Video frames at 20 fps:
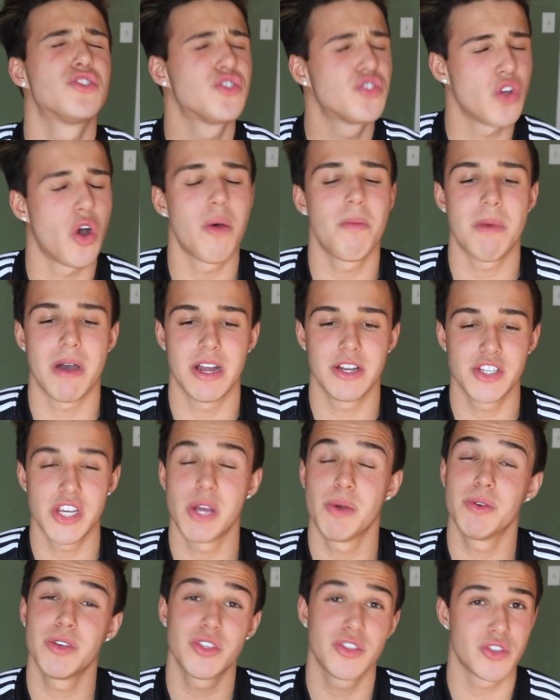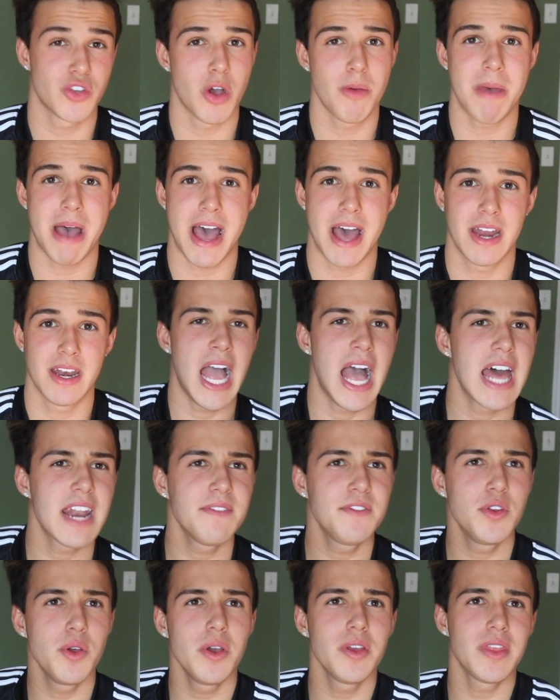much. It was so bad. Out
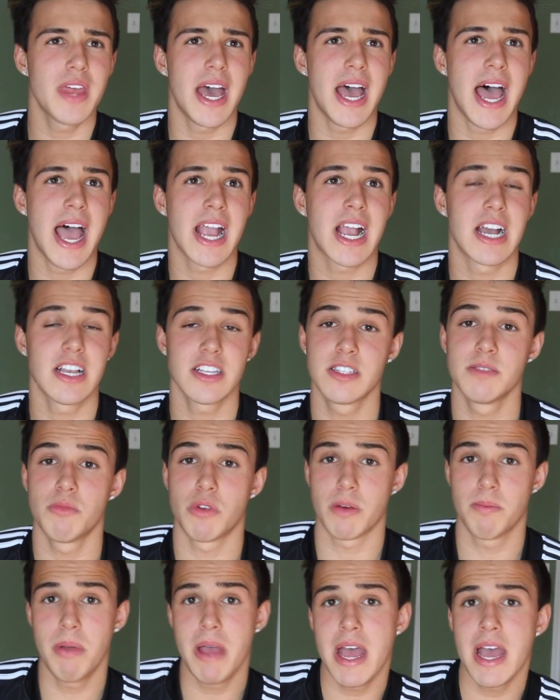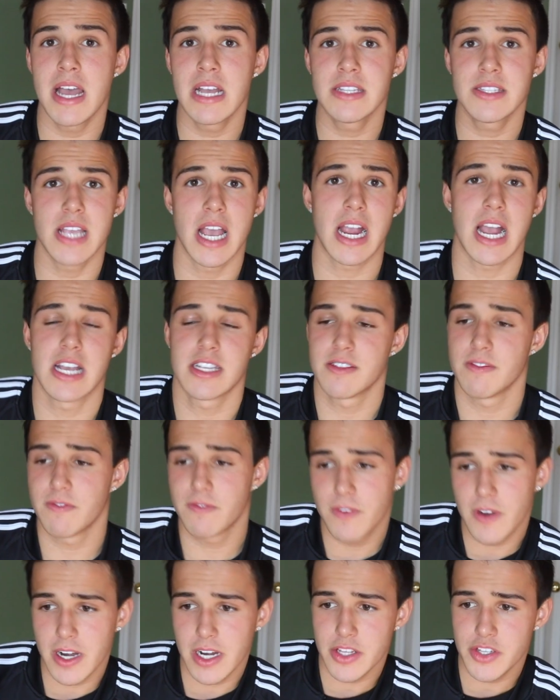of doing that, I got some more pets, I got some
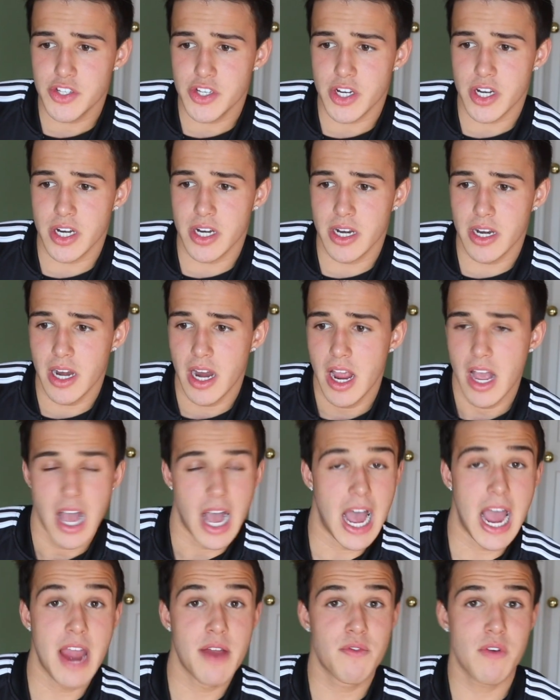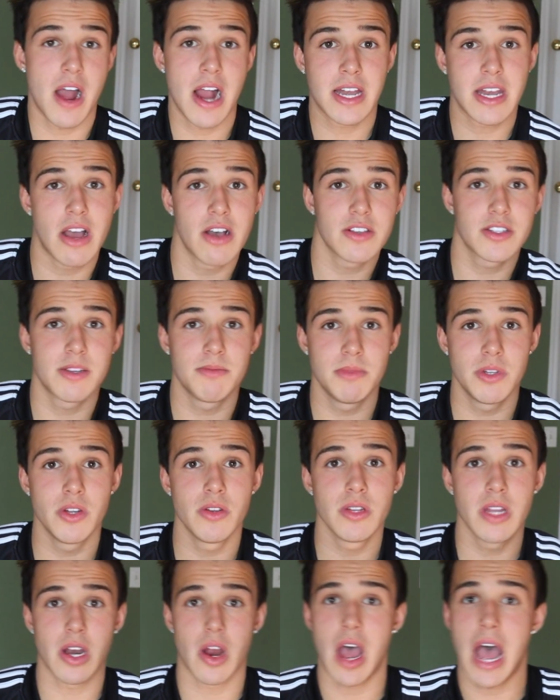furniture, I rocked out some
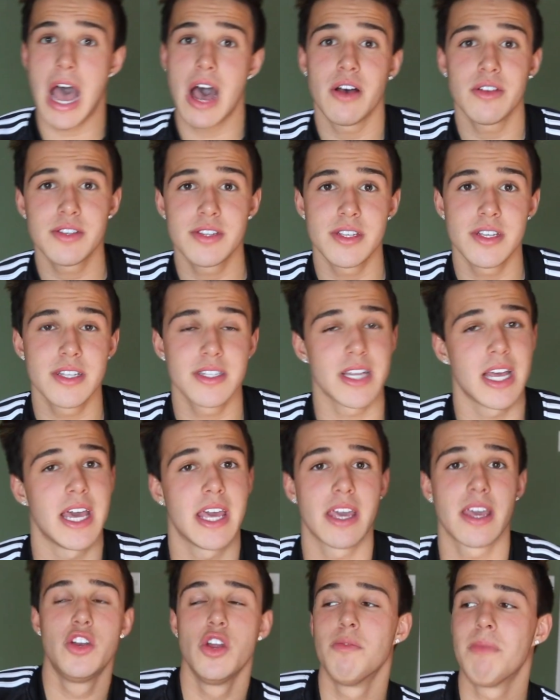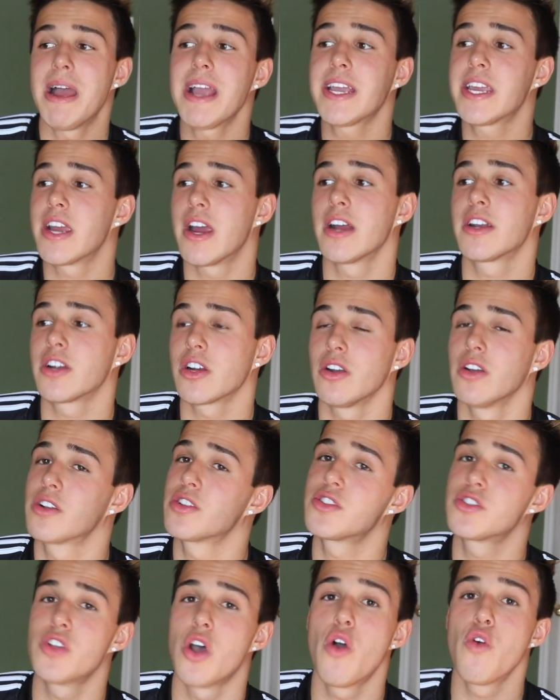new little houses. Like, dude, my character
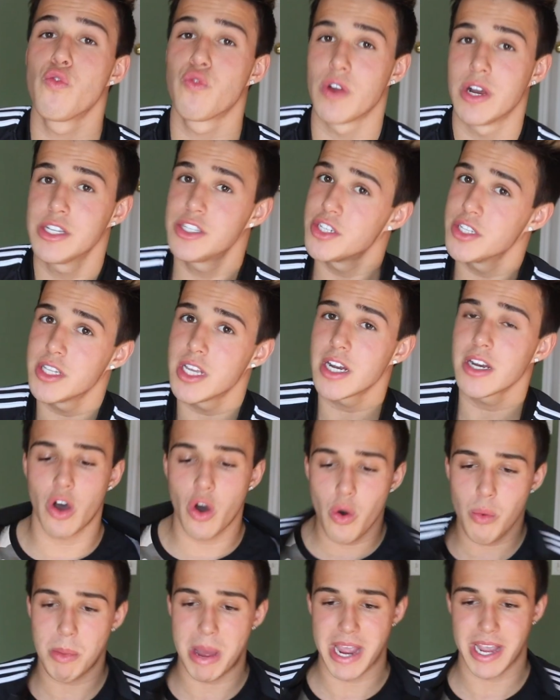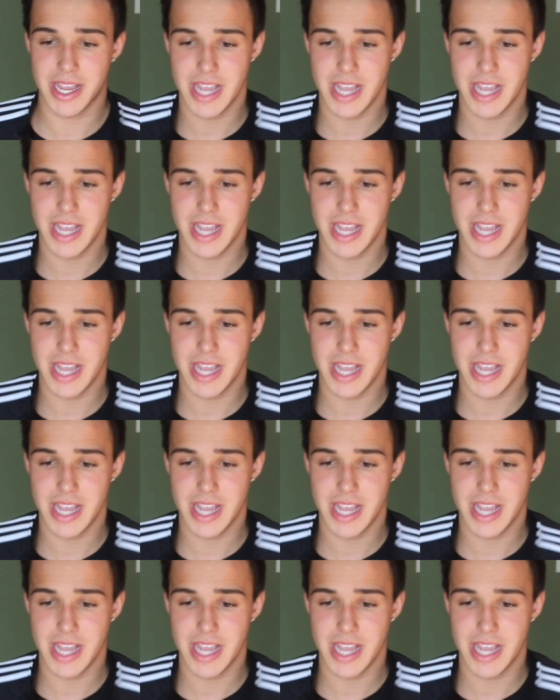looks so rich in there. Oh my